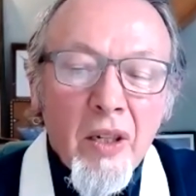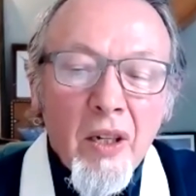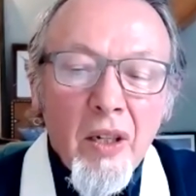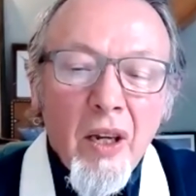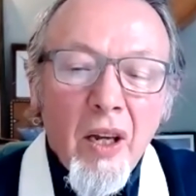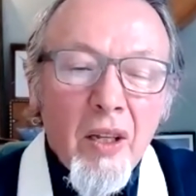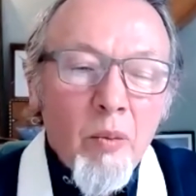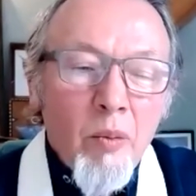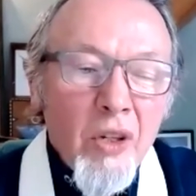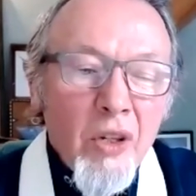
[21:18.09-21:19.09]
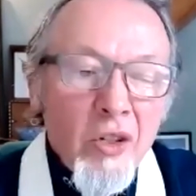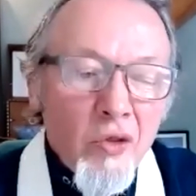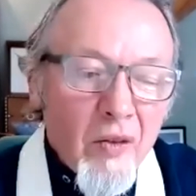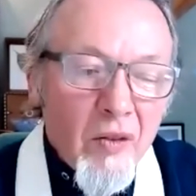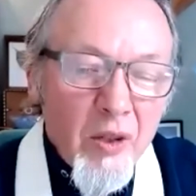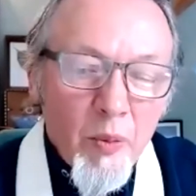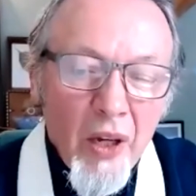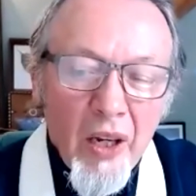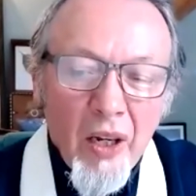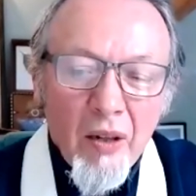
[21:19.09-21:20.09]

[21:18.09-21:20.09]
and the mystery of this being.